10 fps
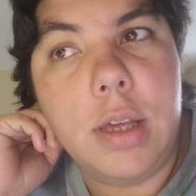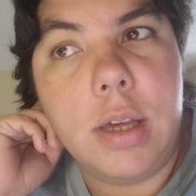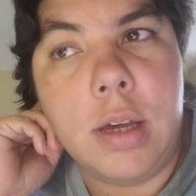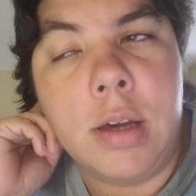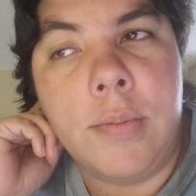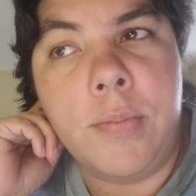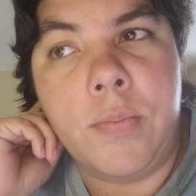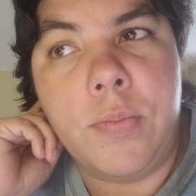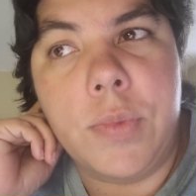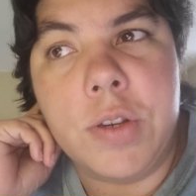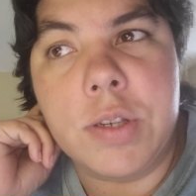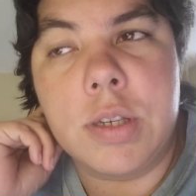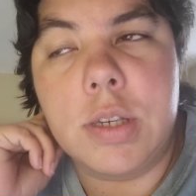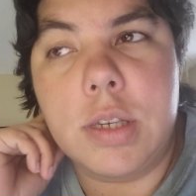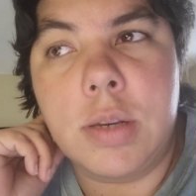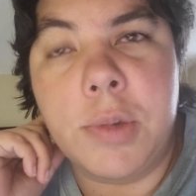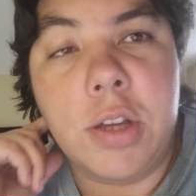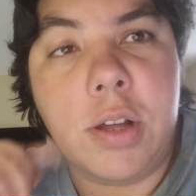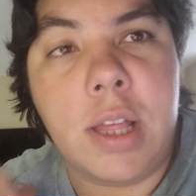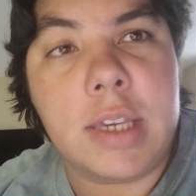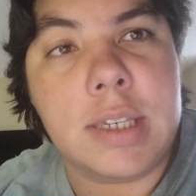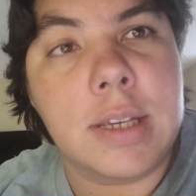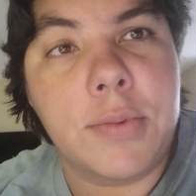Um, there's some other classes